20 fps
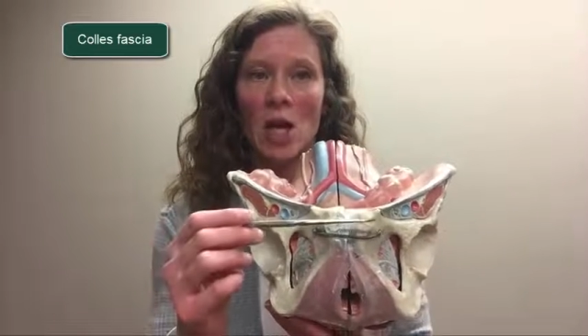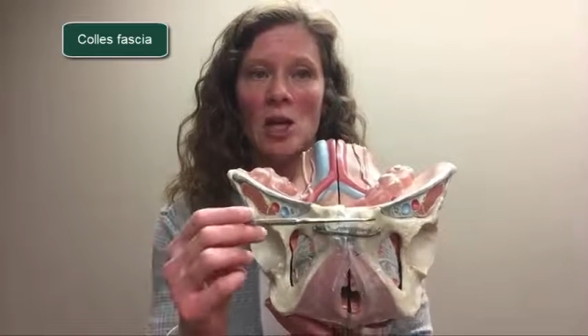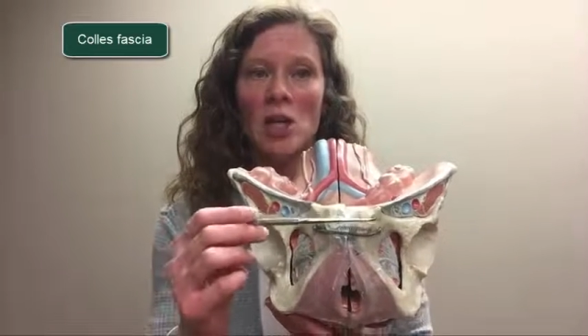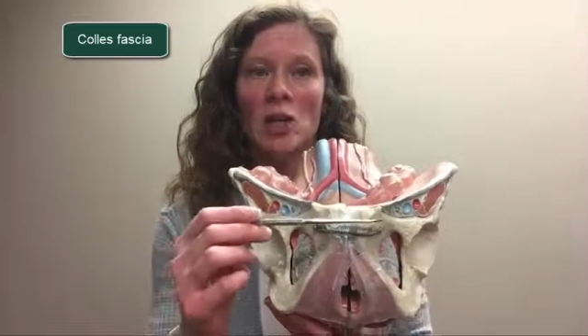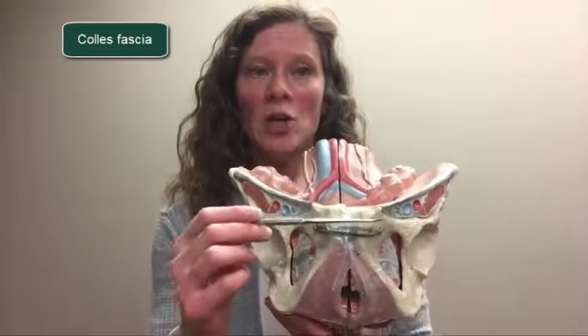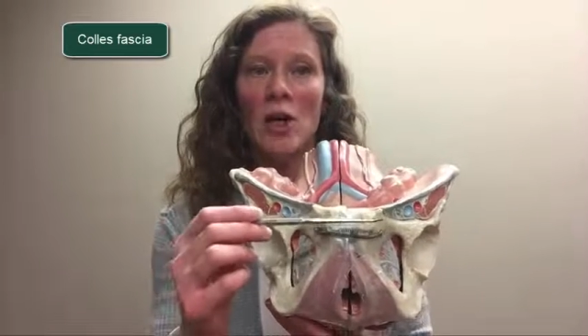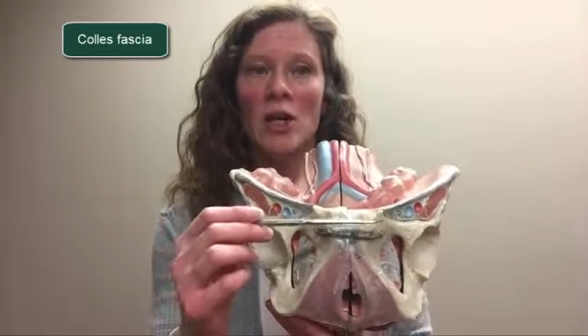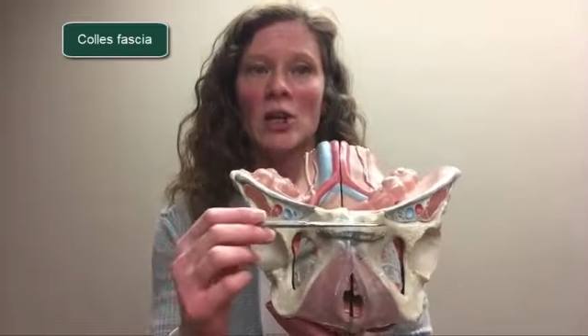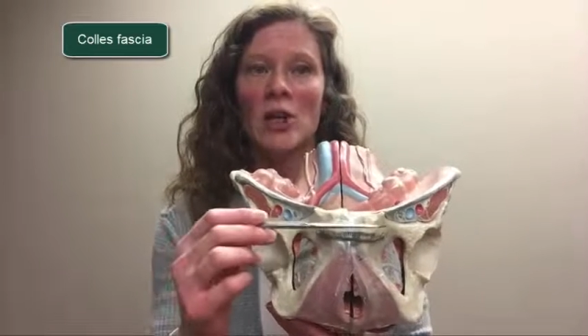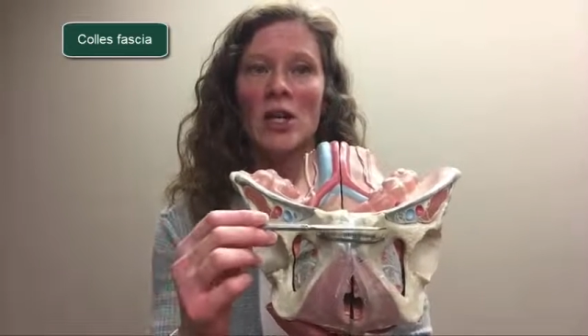
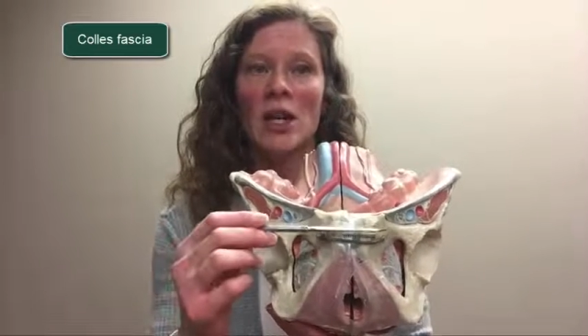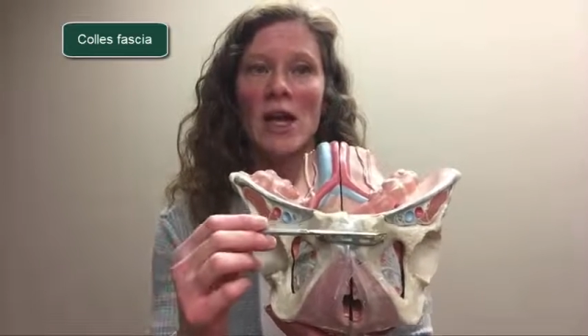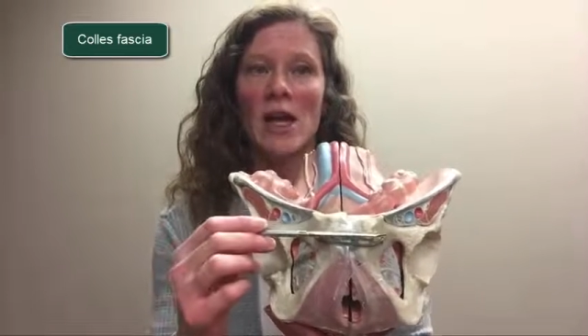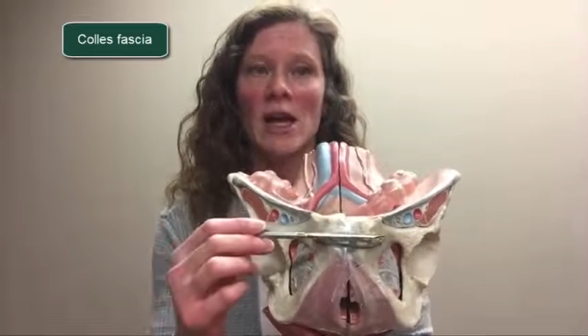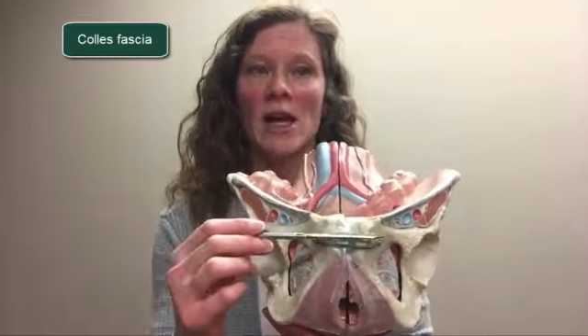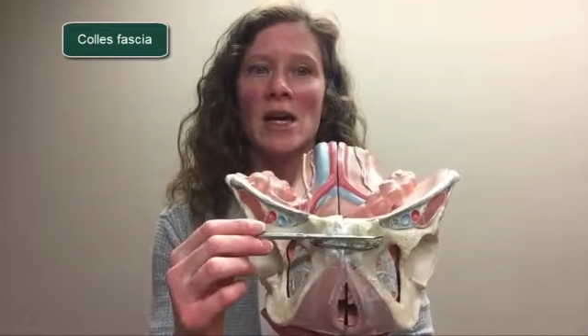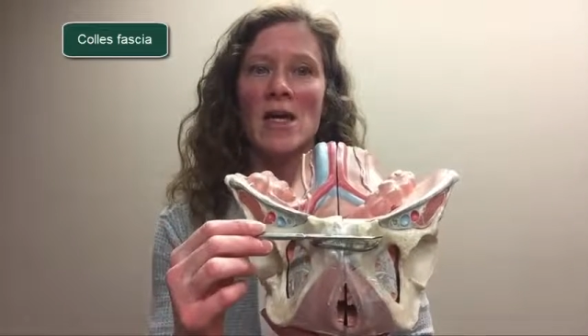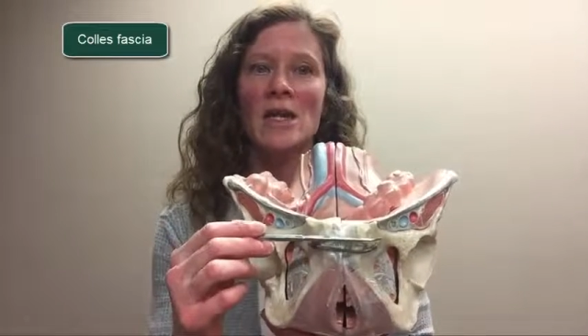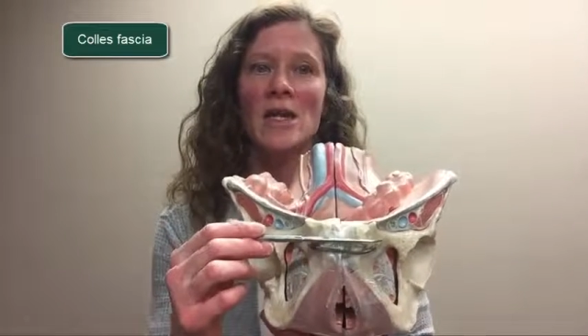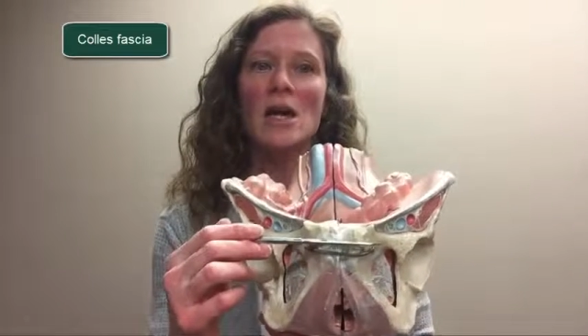So I could
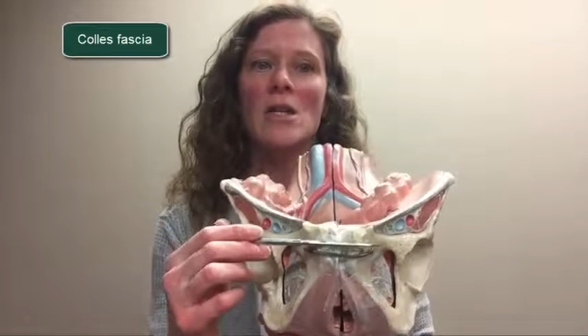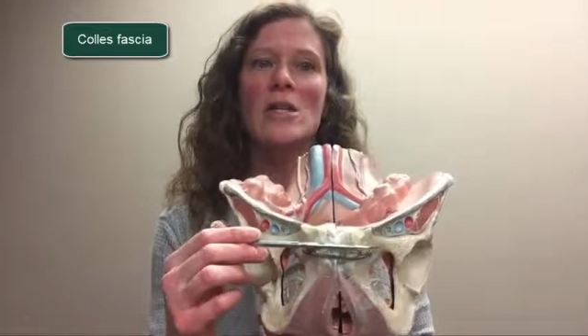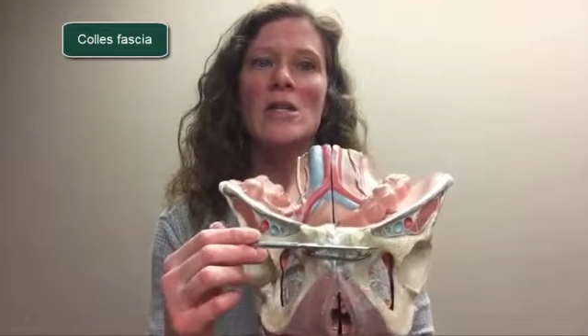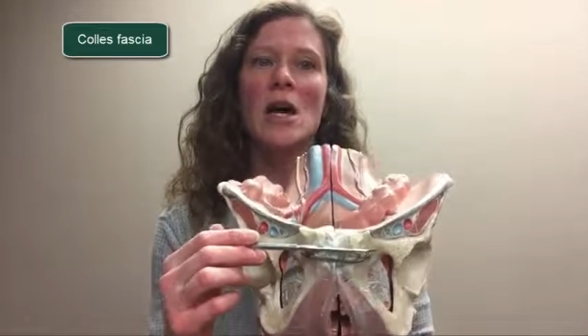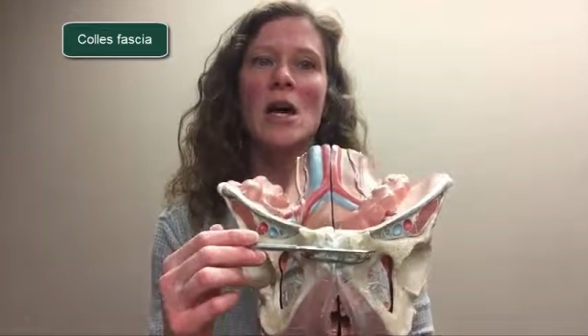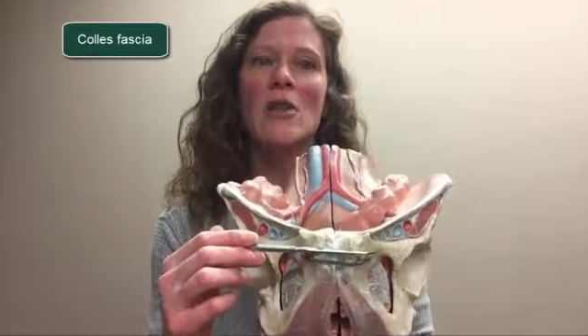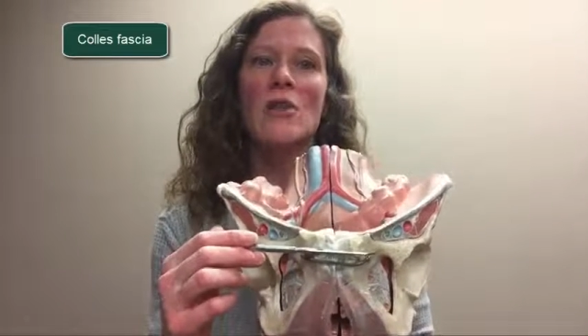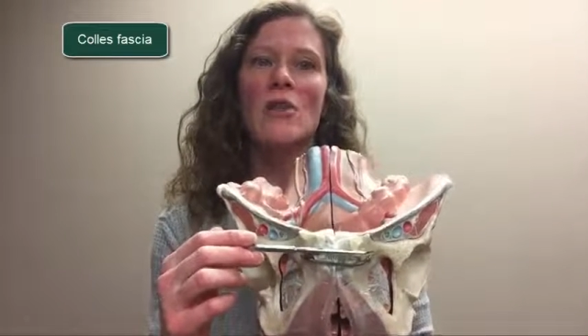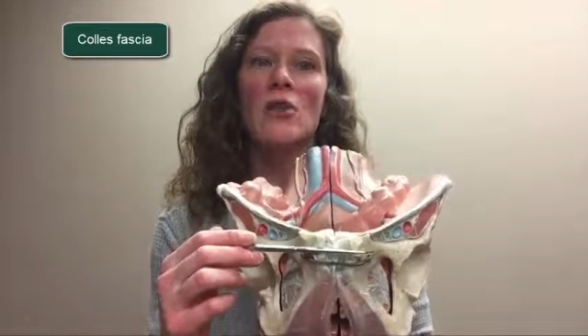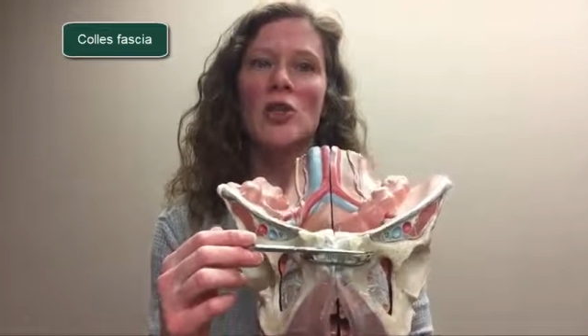add
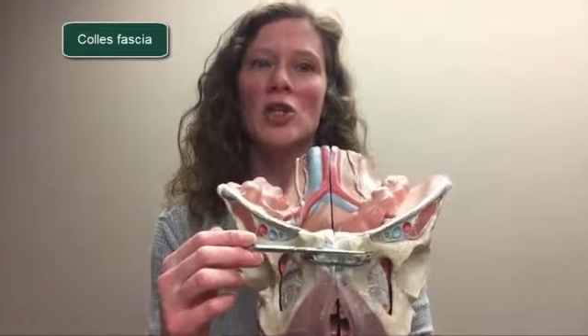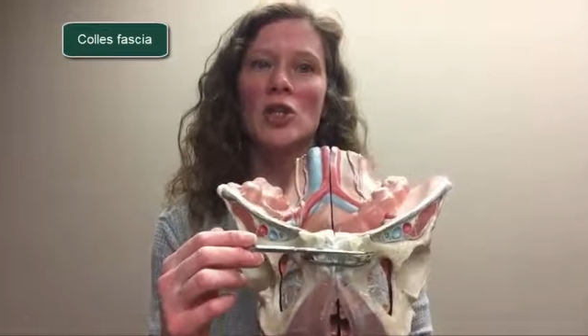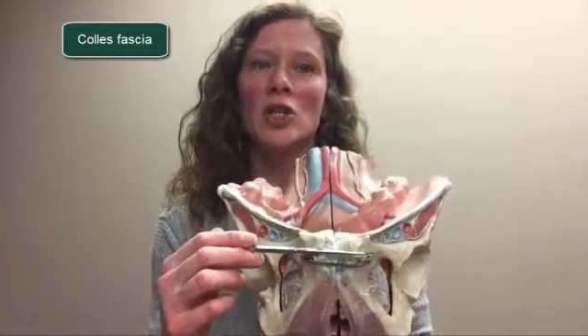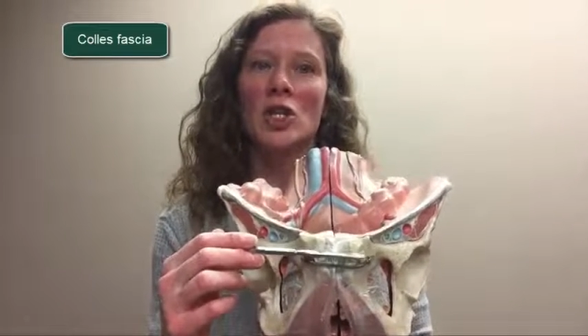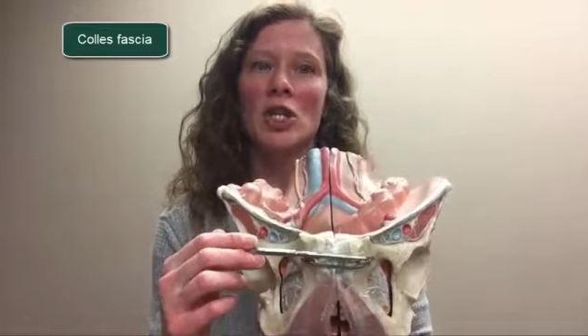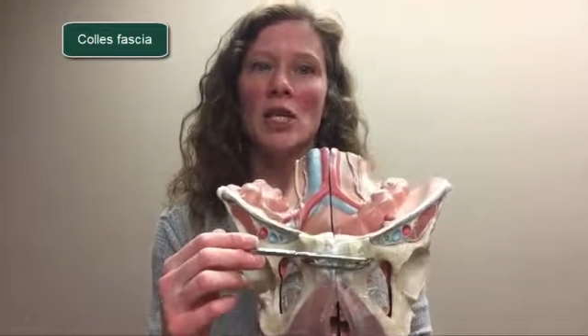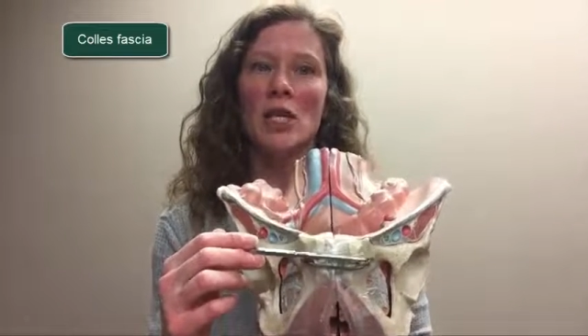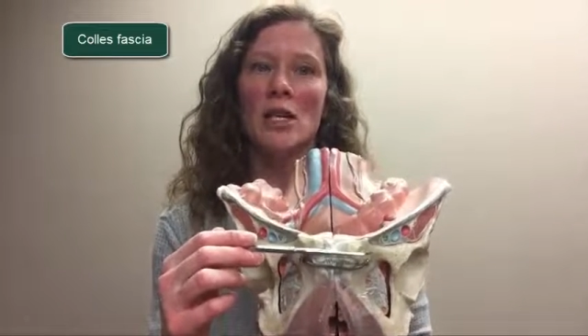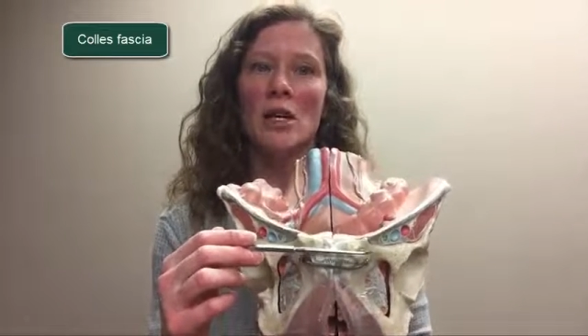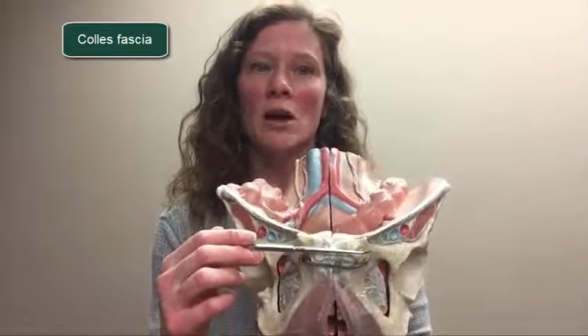another
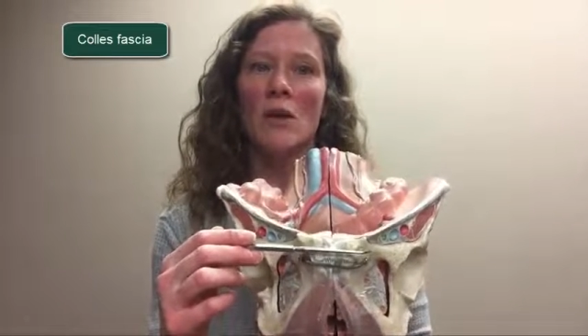sheet